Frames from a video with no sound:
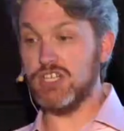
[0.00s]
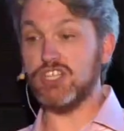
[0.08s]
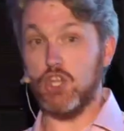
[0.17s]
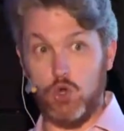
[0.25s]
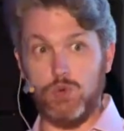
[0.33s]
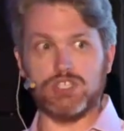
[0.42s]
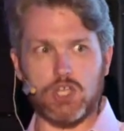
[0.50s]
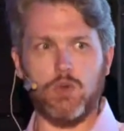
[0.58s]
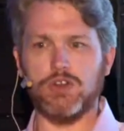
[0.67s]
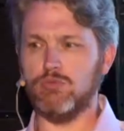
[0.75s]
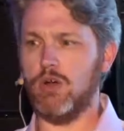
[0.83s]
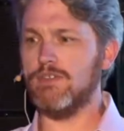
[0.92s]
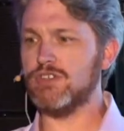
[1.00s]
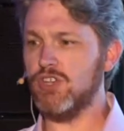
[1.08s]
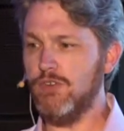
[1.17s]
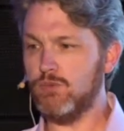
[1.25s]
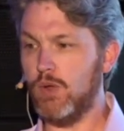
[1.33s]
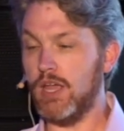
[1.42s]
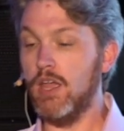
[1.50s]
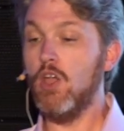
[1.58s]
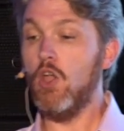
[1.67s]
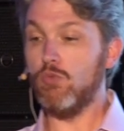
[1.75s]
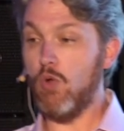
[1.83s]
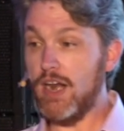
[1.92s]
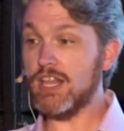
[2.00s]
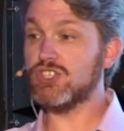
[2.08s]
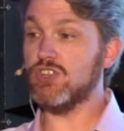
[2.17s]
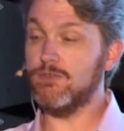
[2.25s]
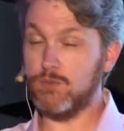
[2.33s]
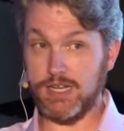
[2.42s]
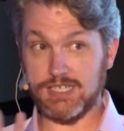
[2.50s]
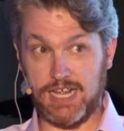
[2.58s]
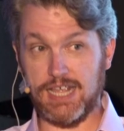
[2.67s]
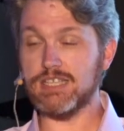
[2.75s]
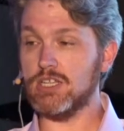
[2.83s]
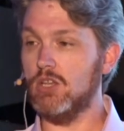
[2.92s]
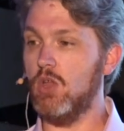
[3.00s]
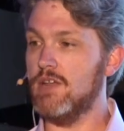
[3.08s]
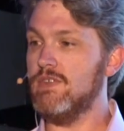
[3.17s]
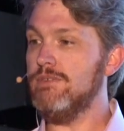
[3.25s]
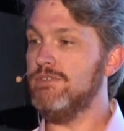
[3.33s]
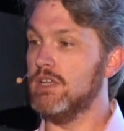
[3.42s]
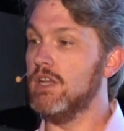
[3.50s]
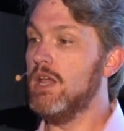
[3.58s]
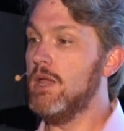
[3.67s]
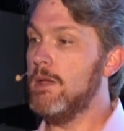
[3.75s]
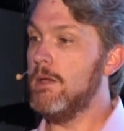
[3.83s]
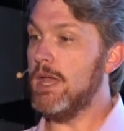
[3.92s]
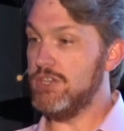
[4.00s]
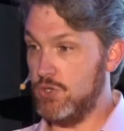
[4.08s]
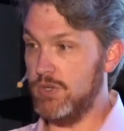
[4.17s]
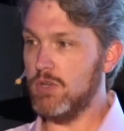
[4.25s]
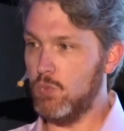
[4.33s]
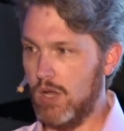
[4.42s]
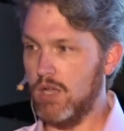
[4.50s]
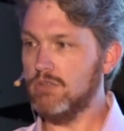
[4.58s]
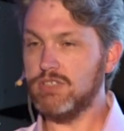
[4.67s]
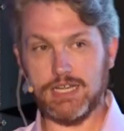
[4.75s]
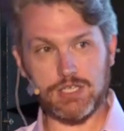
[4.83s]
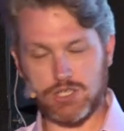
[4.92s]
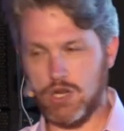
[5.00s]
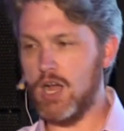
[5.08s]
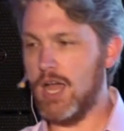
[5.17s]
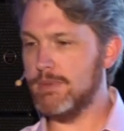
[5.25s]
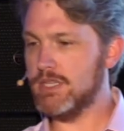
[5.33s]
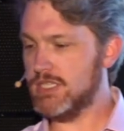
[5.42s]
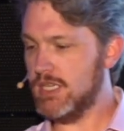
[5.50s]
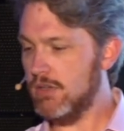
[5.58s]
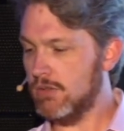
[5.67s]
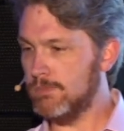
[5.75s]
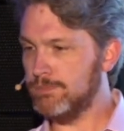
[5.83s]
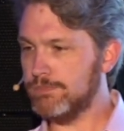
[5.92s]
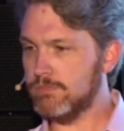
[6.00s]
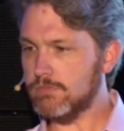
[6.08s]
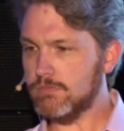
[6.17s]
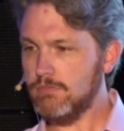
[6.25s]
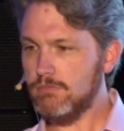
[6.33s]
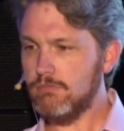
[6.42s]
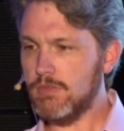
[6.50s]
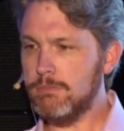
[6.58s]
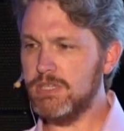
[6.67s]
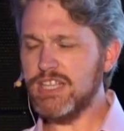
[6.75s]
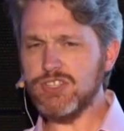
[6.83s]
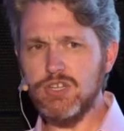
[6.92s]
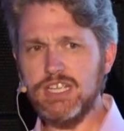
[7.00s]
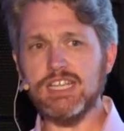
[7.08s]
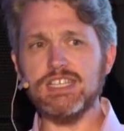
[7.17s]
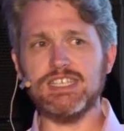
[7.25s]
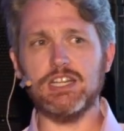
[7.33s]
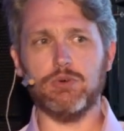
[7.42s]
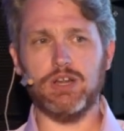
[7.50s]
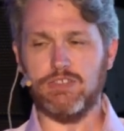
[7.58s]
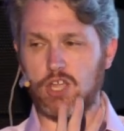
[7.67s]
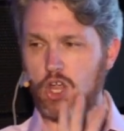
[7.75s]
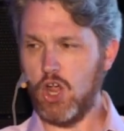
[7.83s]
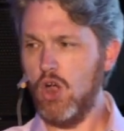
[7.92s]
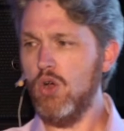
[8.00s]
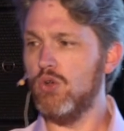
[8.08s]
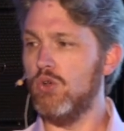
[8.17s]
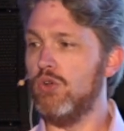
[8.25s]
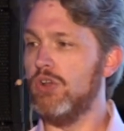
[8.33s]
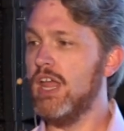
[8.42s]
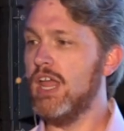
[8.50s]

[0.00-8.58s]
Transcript: is who is going to write the software. Writing software takes a lot of effort, and doing it well takes time and skill. But that's only considering the code.